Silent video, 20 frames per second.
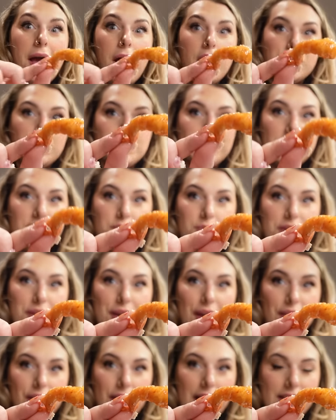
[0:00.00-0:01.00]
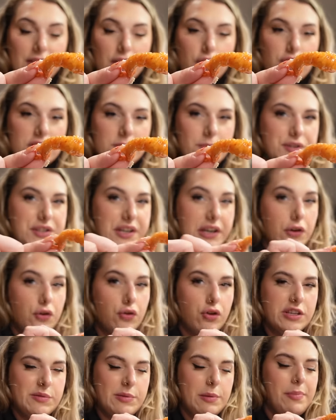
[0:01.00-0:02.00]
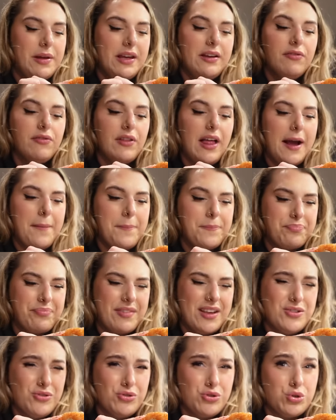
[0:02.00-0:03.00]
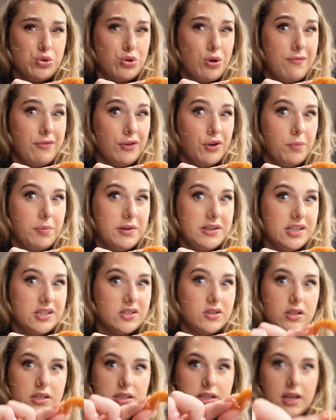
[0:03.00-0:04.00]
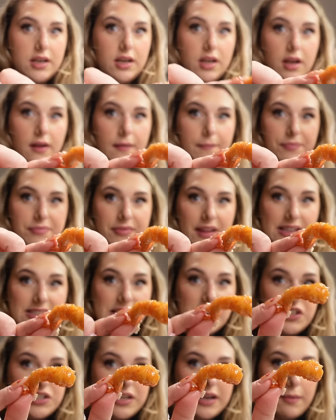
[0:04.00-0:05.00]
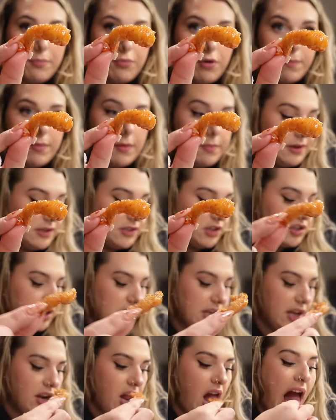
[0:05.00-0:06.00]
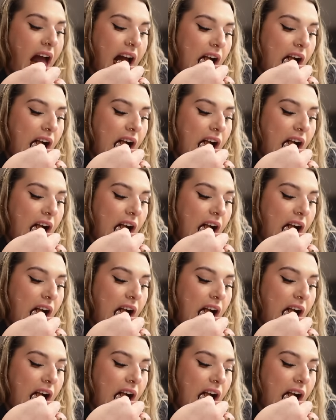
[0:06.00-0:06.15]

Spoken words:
Sometimes when you get the crispy chicken or crispy beef, like it's all shriveled up and disgusting. That's actually a proper piece of chicken.